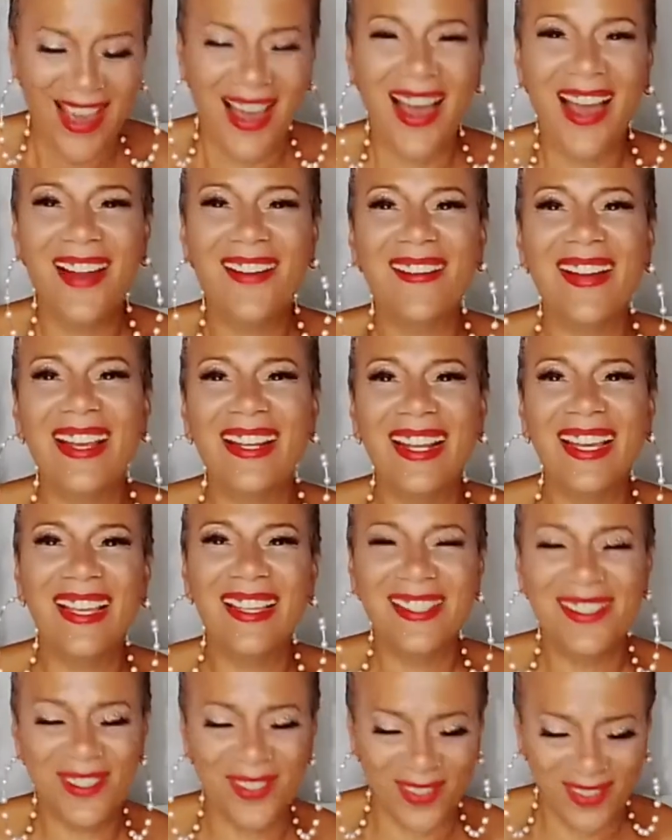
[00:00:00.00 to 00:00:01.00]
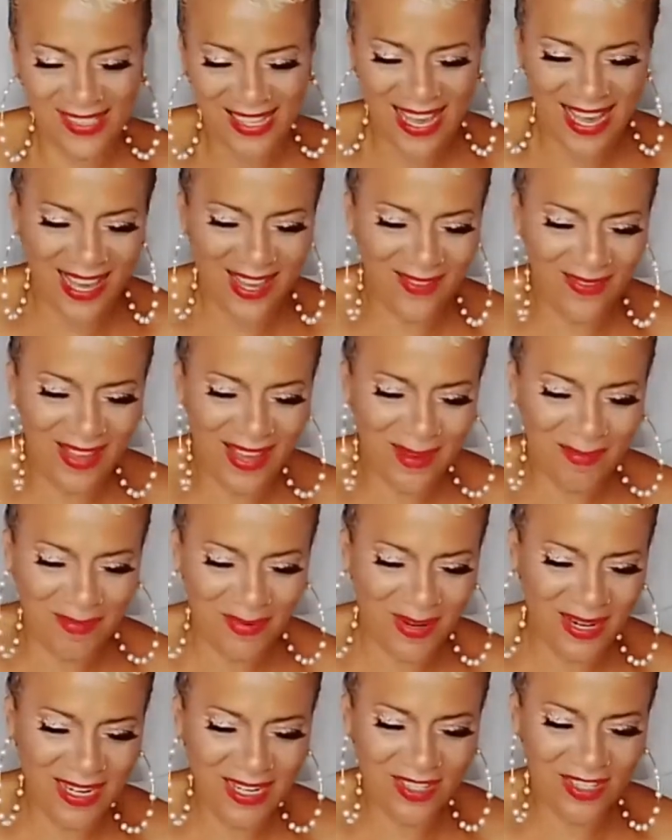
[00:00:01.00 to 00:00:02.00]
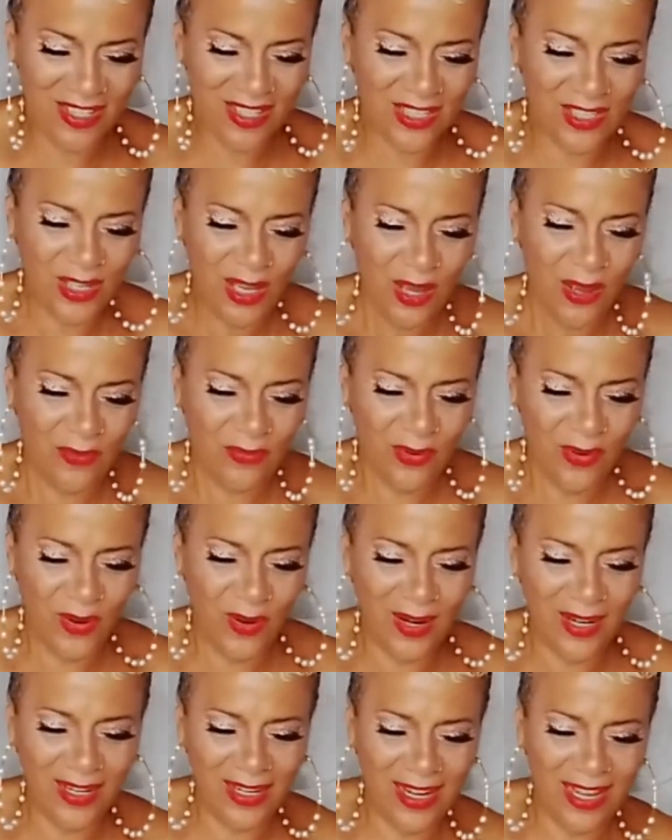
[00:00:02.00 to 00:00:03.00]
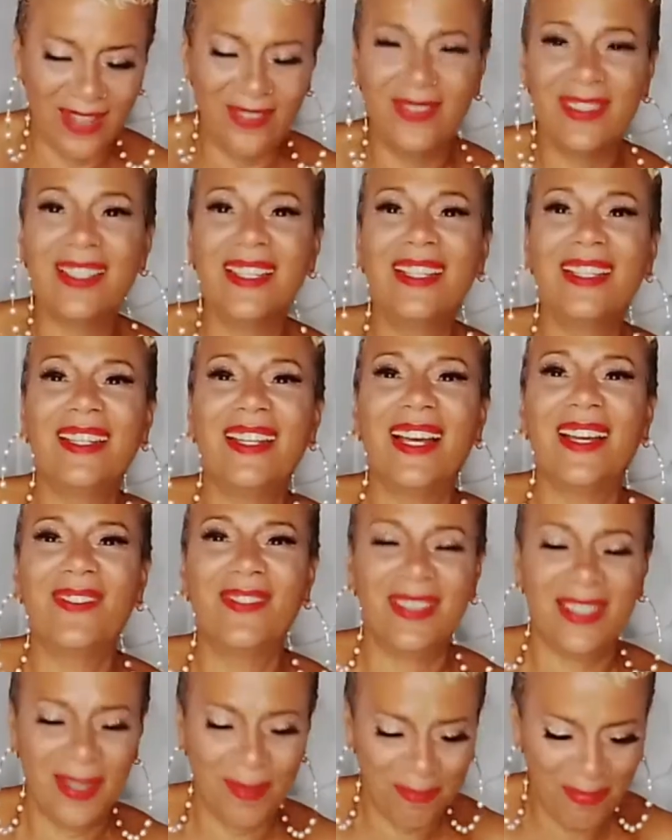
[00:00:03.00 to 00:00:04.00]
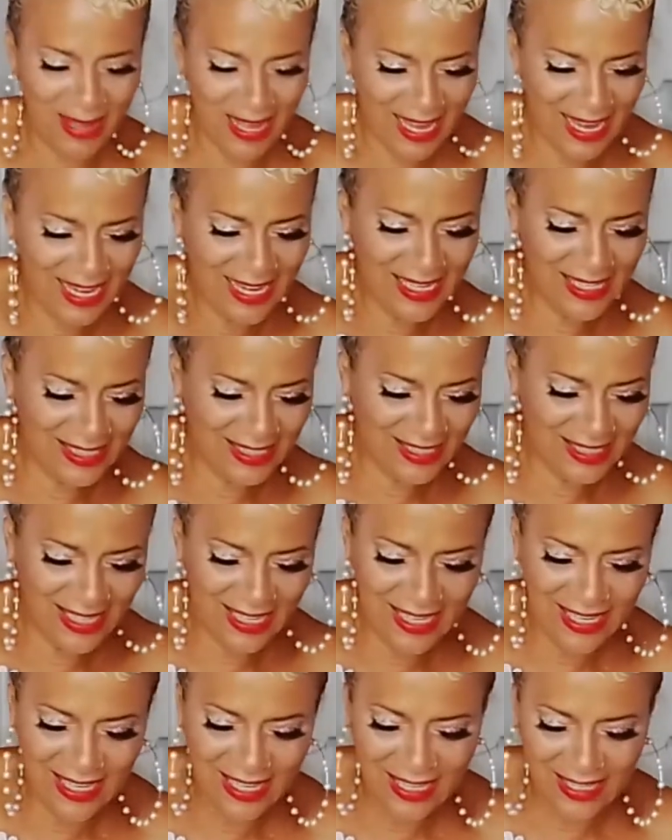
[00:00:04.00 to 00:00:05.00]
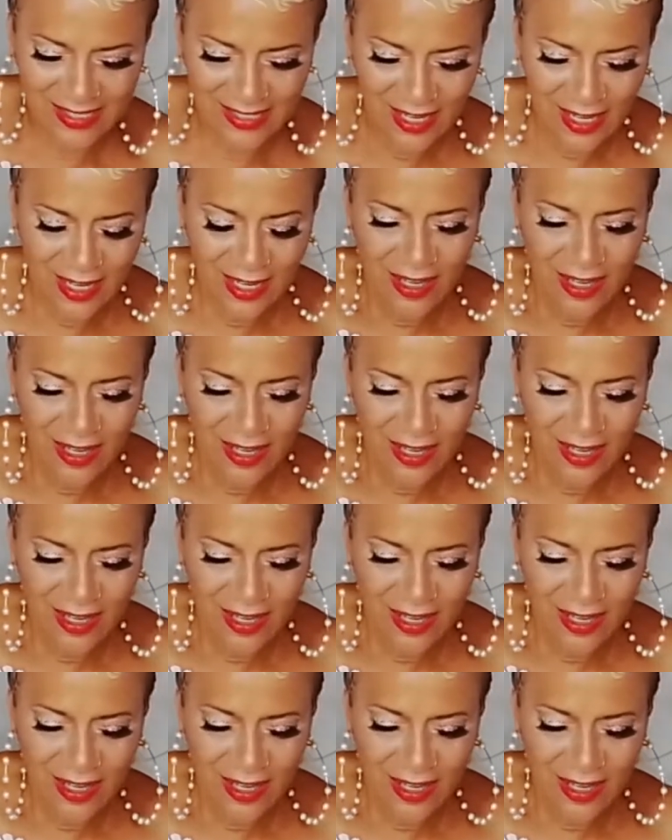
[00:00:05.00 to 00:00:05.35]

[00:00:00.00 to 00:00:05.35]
All right, angels, high vibrations for lovely, lovely Pisces